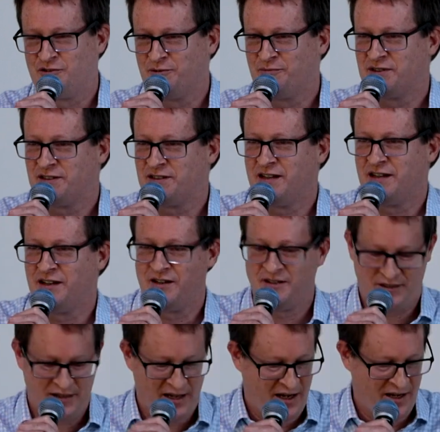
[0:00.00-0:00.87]

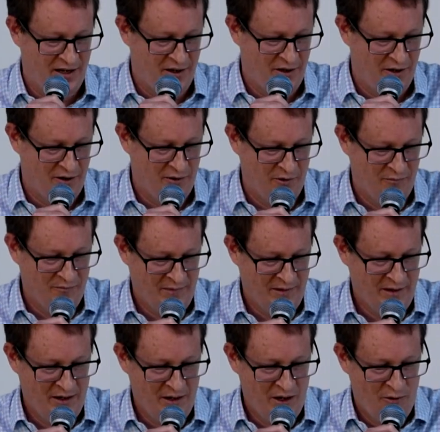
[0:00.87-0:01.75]
upstairs, and a
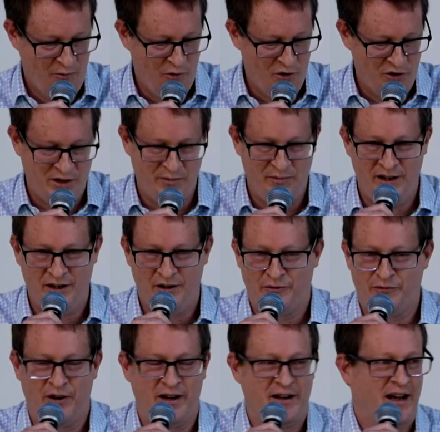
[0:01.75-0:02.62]
worship leader
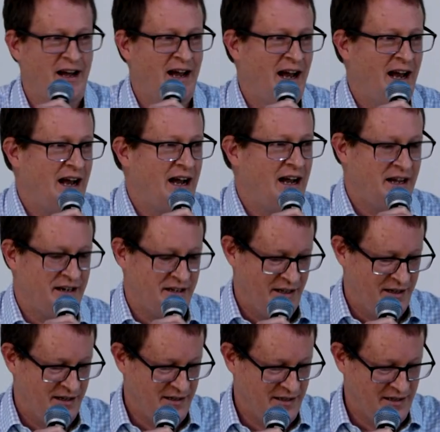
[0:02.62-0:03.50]
friend I had,
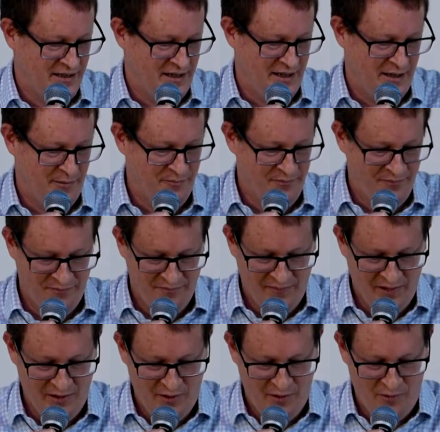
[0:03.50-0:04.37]
and um,
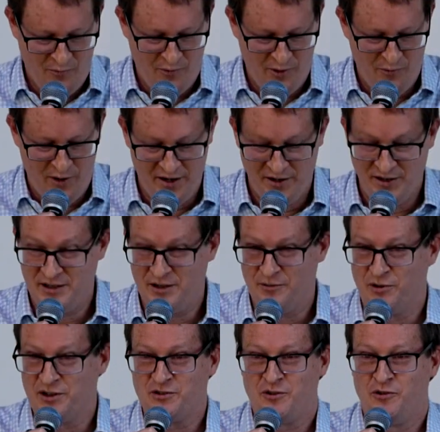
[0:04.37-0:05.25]
we went and did
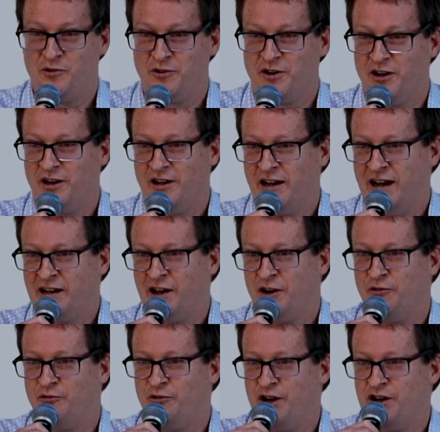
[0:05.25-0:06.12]
what's called a, a,
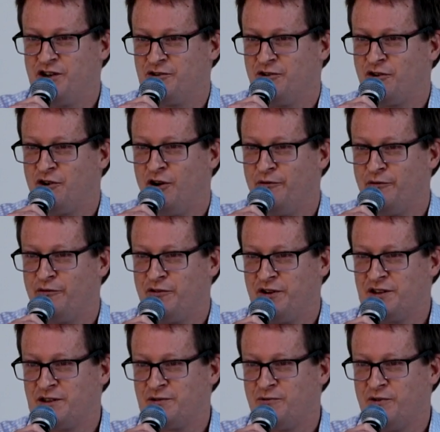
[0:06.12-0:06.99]
kind of regional
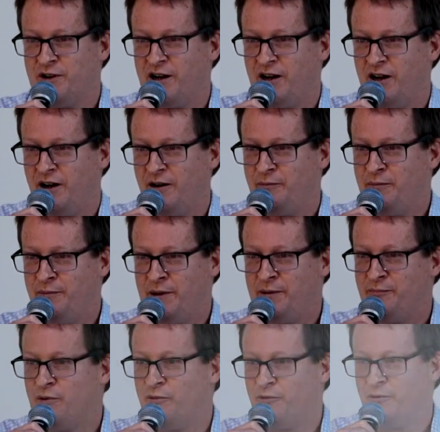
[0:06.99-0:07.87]
conference where
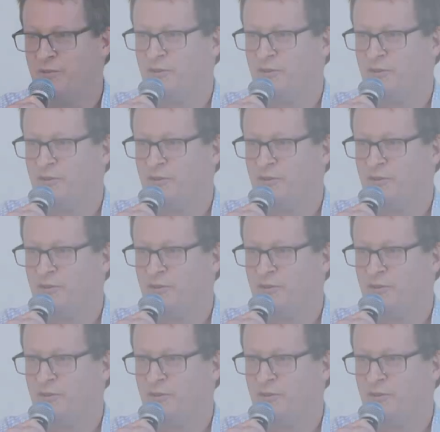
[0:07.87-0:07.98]
people with